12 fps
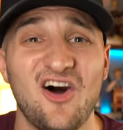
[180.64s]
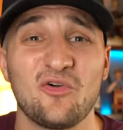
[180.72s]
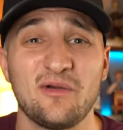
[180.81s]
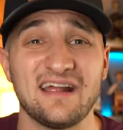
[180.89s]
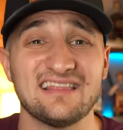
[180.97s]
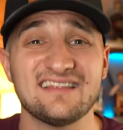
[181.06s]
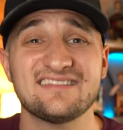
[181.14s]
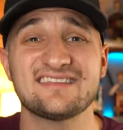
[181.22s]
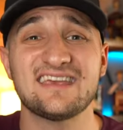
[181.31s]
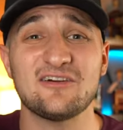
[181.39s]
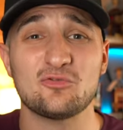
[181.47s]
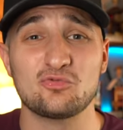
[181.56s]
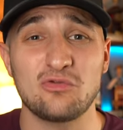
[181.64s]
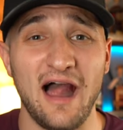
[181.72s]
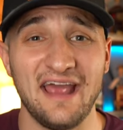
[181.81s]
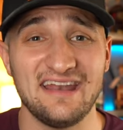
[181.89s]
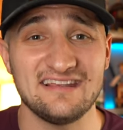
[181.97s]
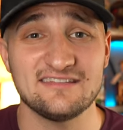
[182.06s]
All right, let's get
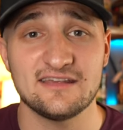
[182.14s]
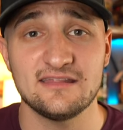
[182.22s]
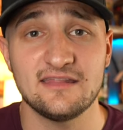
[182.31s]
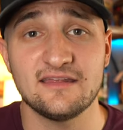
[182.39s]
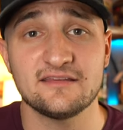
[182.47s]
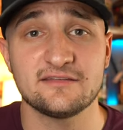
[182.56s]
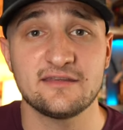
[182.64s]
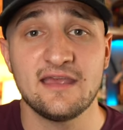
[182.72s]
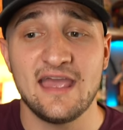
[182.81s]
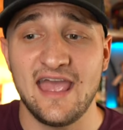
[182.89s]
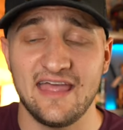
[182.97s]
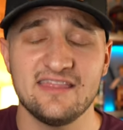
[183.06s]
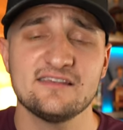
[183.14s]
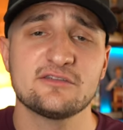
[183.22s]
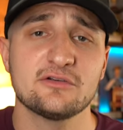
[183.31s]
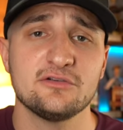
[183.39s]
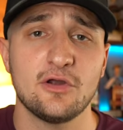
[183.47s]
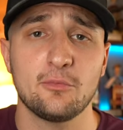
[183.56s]
right into this. And these
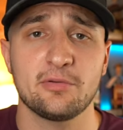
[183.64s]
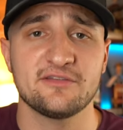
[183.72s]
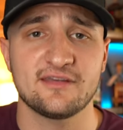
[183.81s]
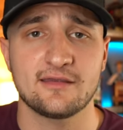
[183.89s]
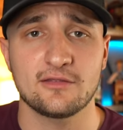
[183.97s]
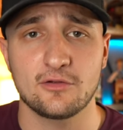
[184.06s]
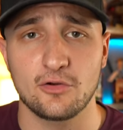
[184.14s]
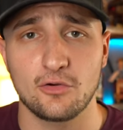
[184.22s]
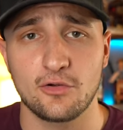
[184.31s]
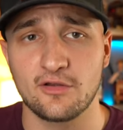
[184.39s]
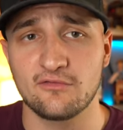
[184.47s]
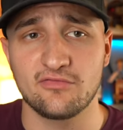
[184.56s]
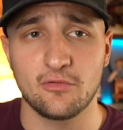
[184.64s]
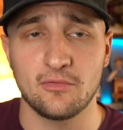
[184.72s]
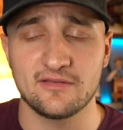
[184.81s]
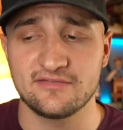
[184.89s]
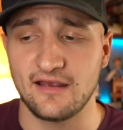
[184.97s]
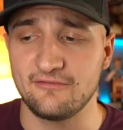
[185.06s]
are in no particular order of the
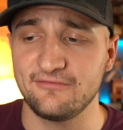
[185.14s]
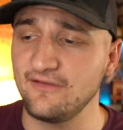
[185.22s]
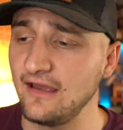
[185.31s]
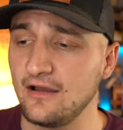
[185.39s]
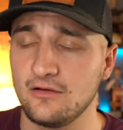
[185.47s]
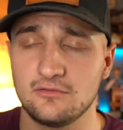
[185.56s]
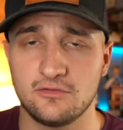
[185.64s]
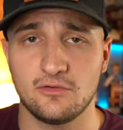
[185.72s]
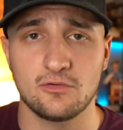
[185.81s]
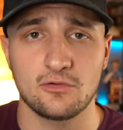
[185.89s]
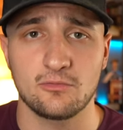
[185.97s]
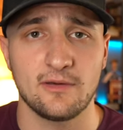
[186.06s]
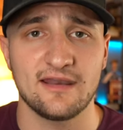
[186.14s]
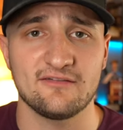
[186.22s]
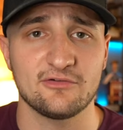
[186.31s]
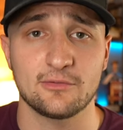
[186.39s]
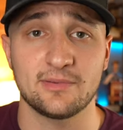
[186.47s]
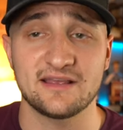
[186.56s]
ones I found or
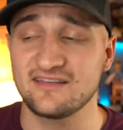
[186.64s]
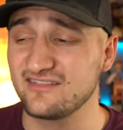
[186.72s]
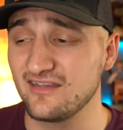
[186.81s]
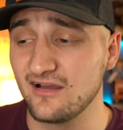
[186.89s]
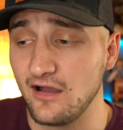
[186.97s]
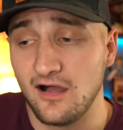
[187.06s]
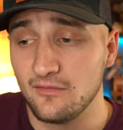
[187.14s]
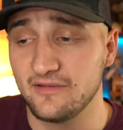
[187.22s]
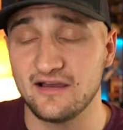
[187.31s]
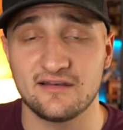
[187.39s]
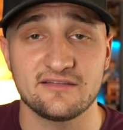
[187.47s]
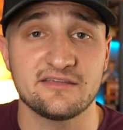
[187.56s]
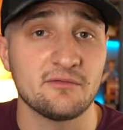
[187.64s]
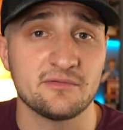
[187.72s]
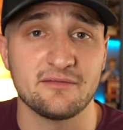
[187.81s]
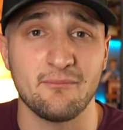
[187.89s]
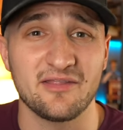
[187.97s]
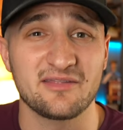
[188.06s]
whatever, because I'll be honest, it
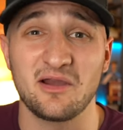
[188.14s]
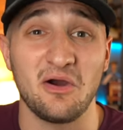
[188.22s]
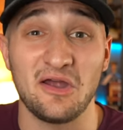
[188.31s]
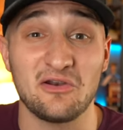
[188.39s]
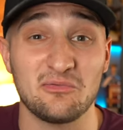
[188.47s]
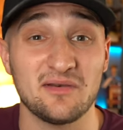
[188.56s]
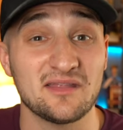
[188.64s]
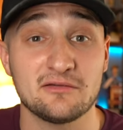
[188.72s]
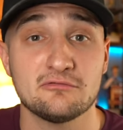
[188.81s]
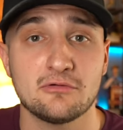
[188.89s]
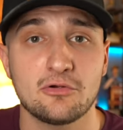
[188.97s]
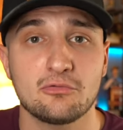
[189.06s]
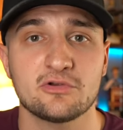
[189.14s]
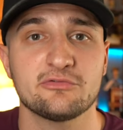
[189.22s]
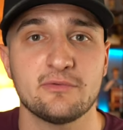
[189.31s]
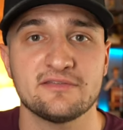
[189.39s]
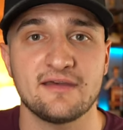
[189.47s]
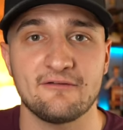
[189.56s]
was a month ago. I don't really remember which
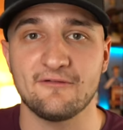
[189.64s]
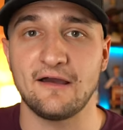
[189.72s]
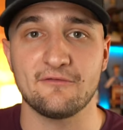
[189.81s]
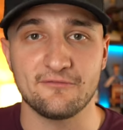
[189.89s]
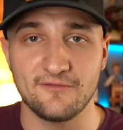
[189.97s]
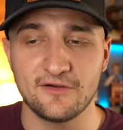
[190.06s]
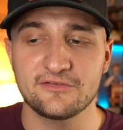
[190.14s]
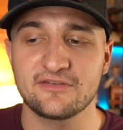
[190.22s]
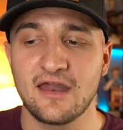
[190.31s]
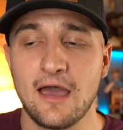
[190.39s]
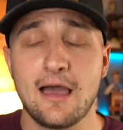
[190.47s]
ones I found first.